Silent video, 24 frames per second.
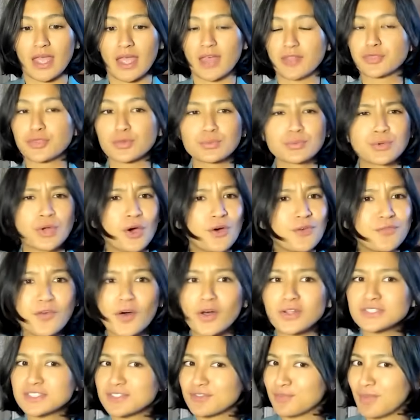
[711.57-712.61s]
And through no
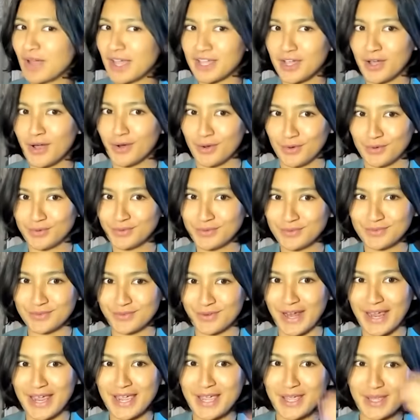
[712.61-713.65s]
fault of my own,
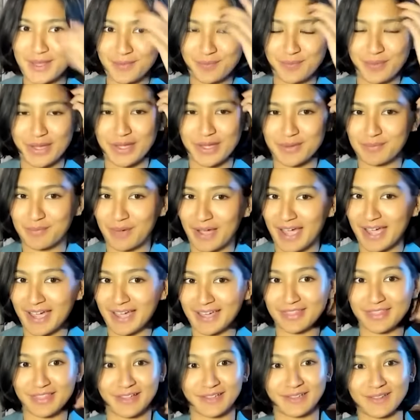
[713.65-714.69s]
right? But
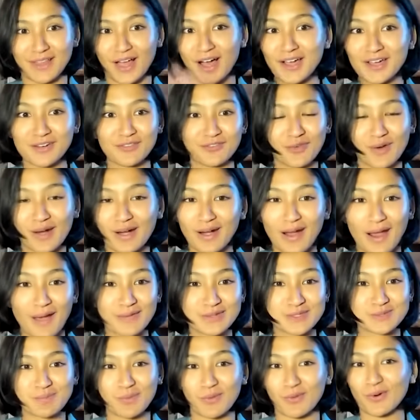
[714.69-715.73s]
by the luck of where
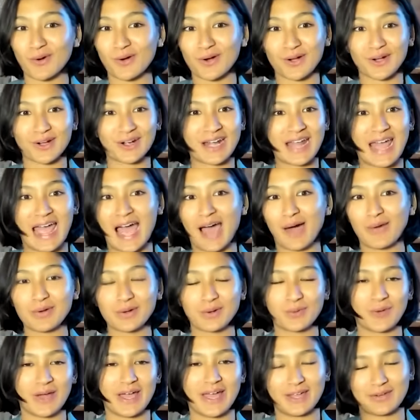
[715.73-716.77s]
I was born,
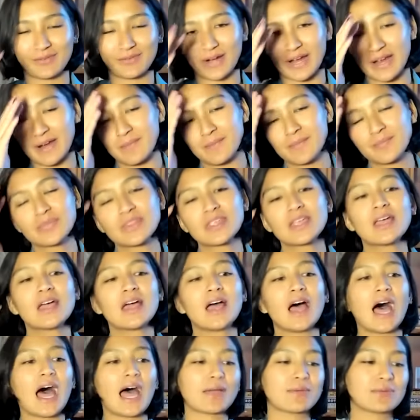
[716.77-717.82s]
how and when, right?
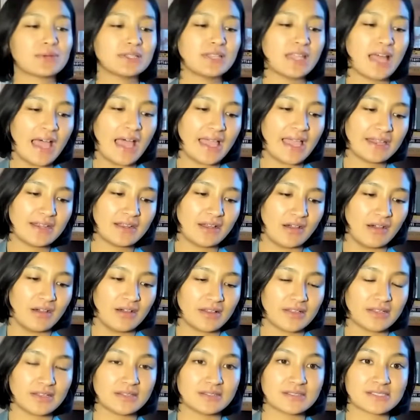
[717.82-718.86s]
I relied
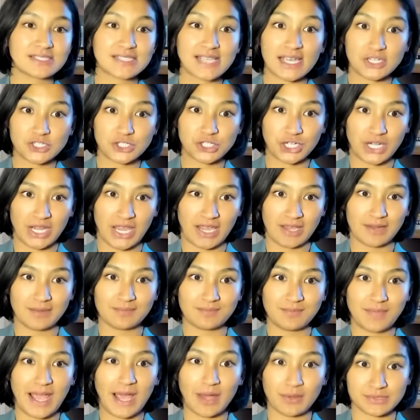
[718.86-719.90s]
on Section
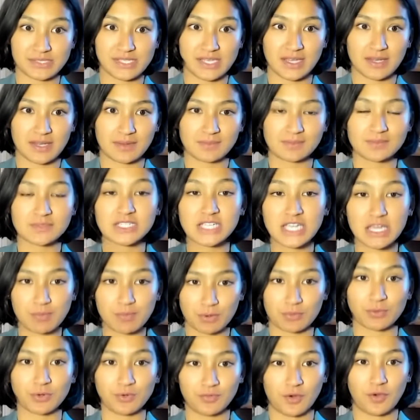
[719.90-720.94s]
8 housing to
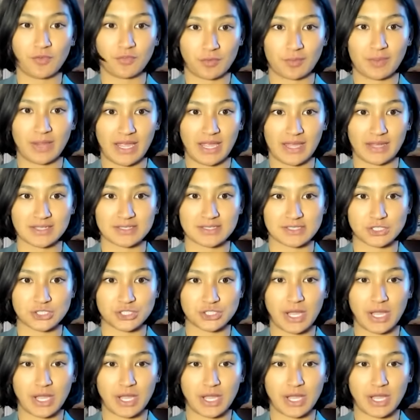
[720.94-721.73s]
keep a roof over my head as a